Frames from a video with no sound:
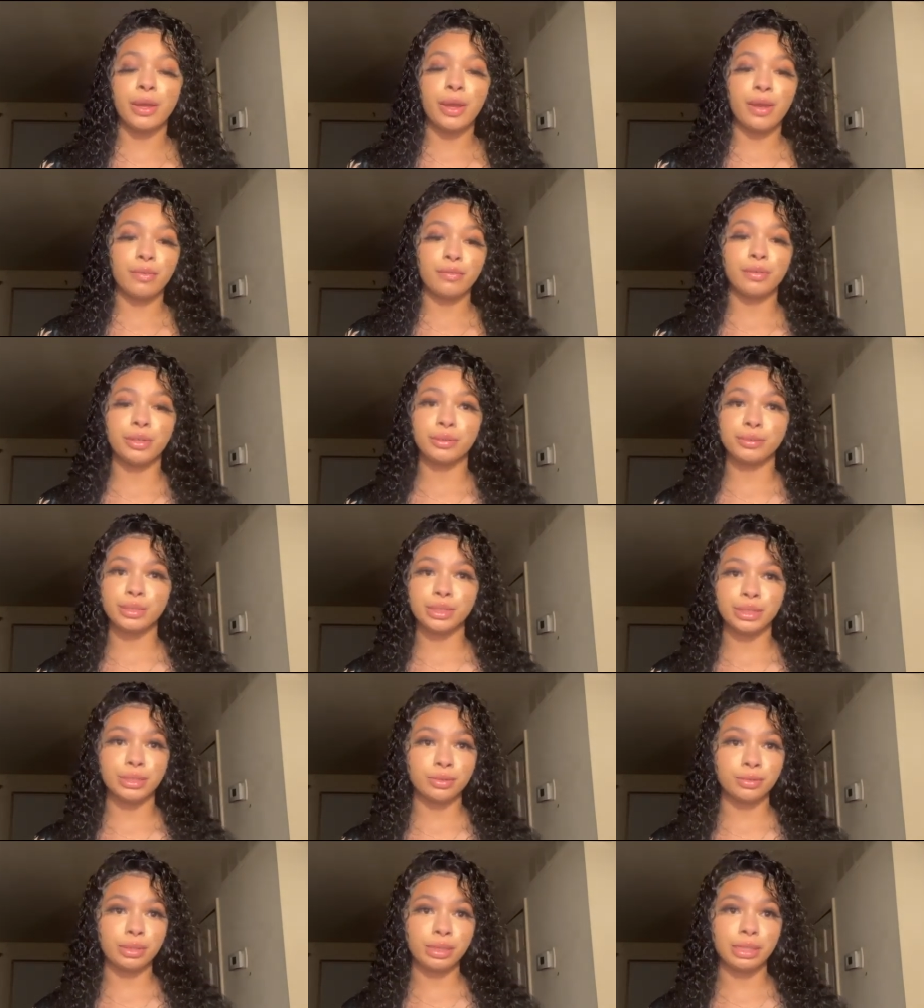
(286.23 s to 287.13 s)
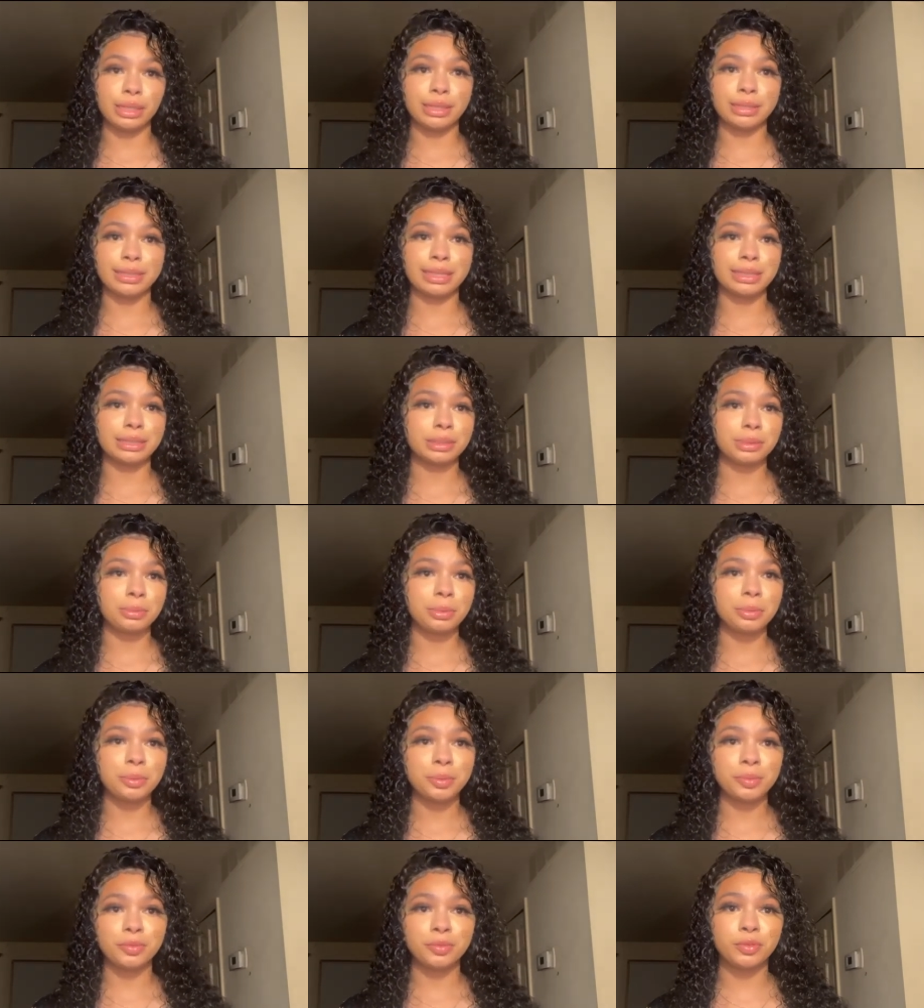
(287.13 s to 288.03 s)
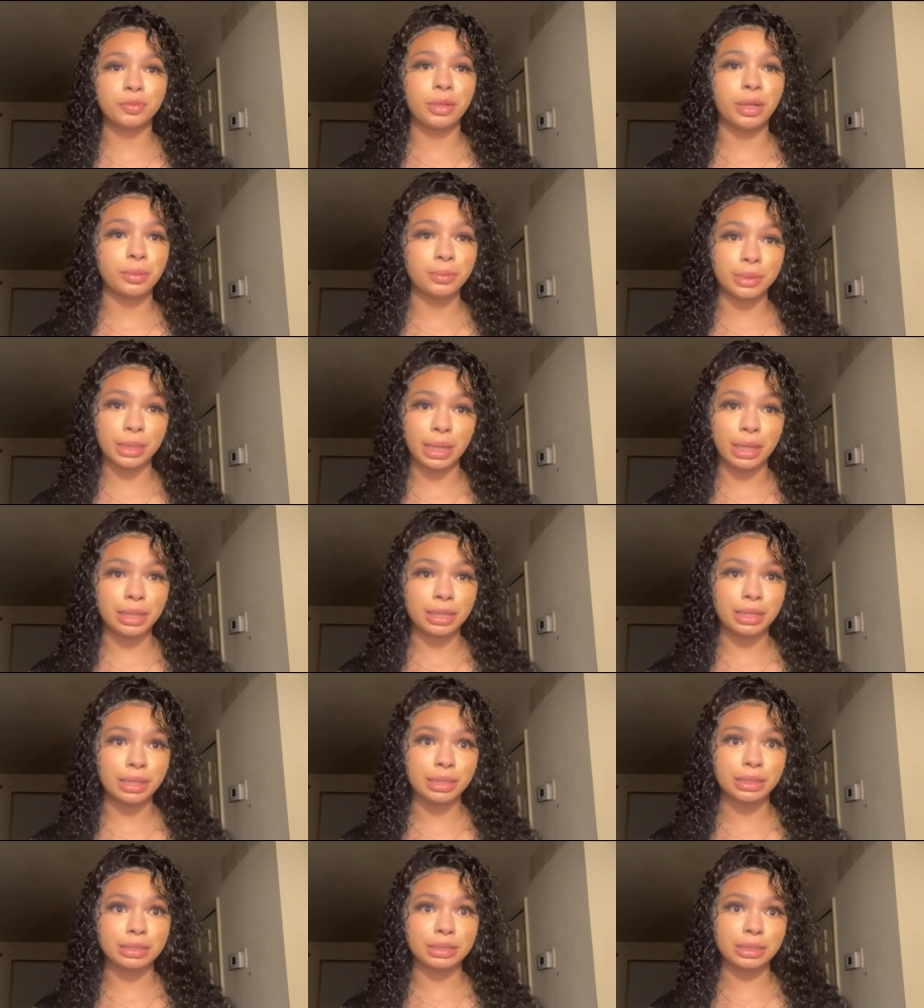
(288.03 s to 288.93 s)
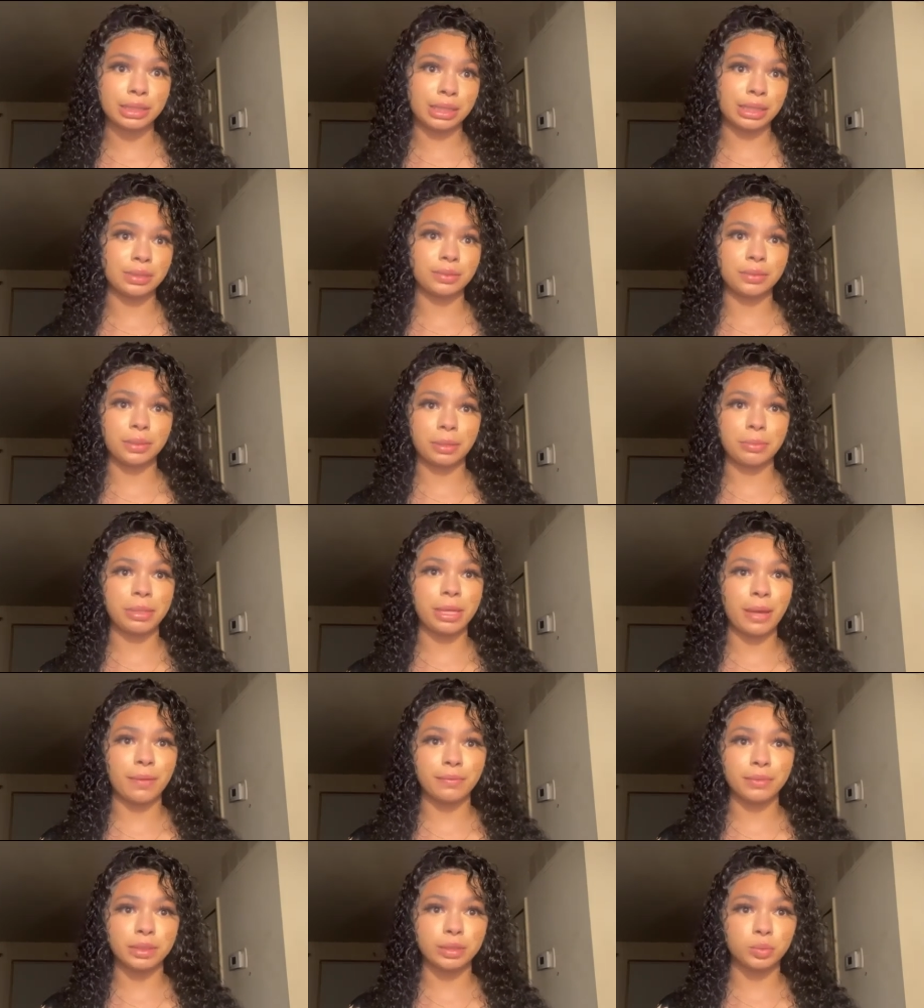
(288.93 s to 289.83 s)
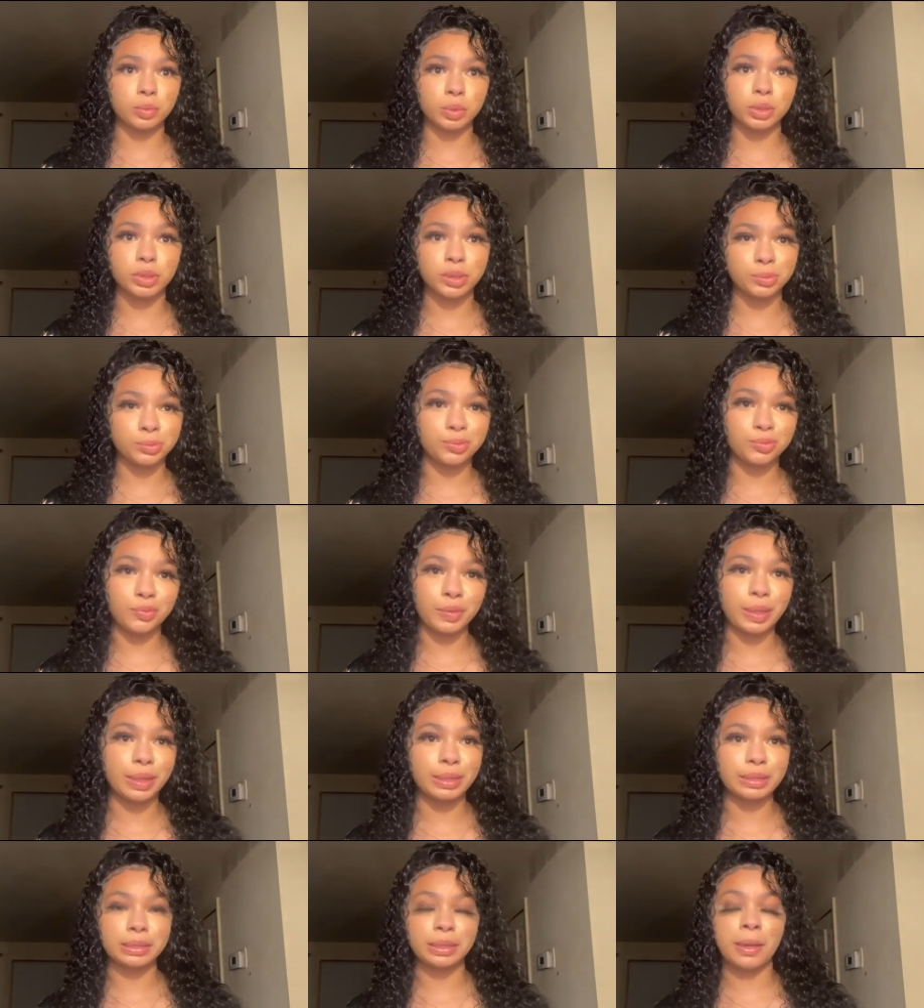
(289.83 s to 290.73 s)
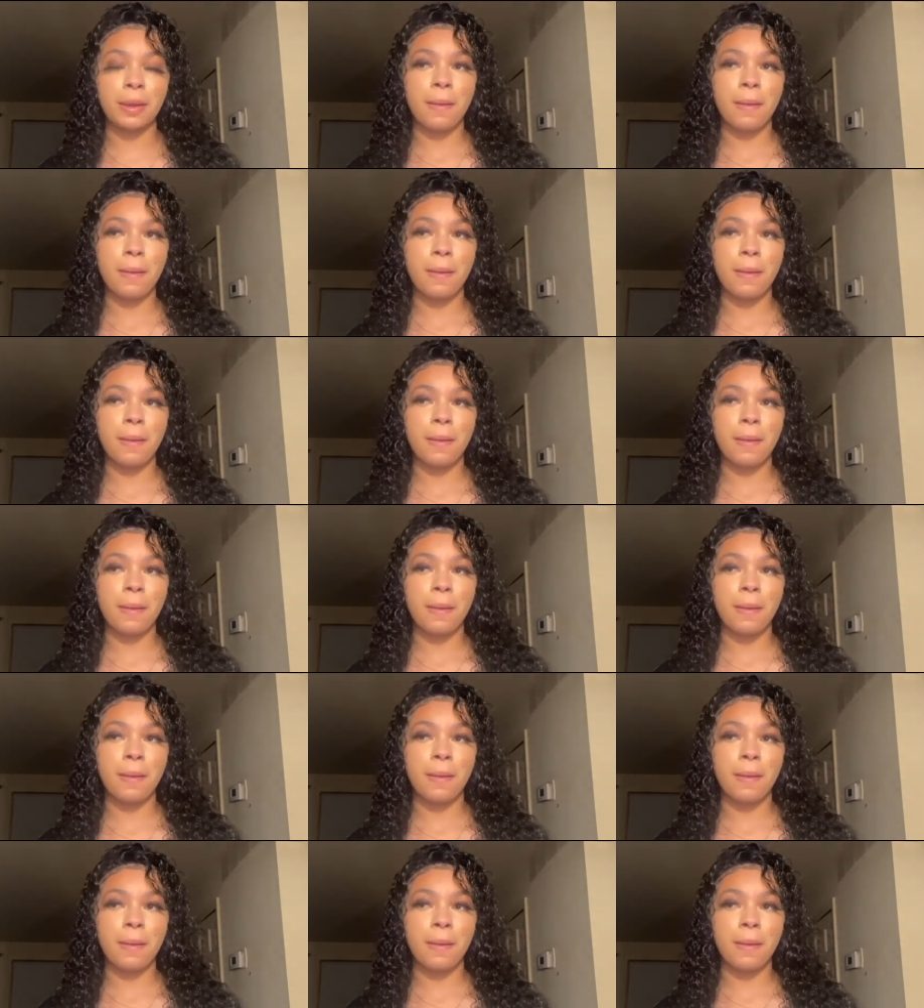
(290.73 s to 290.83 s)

very silky clean. Like some people even do that with their hands and that's why they be having real smooth hands.